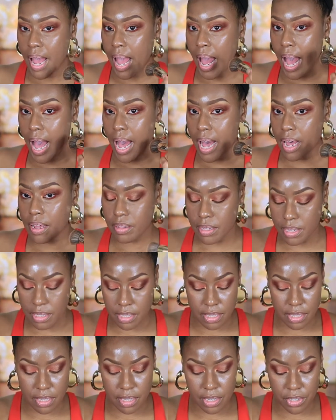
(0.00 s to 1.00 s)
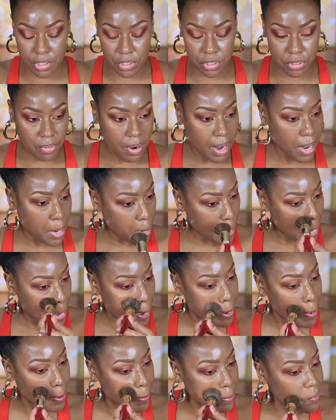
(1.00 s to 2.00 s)
how this is going to dry
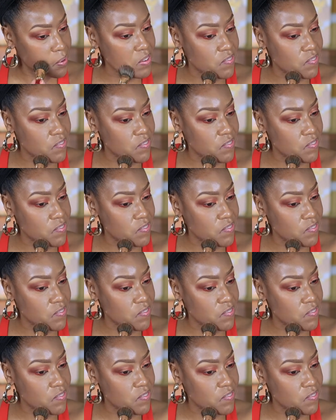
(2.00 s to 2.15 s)
down.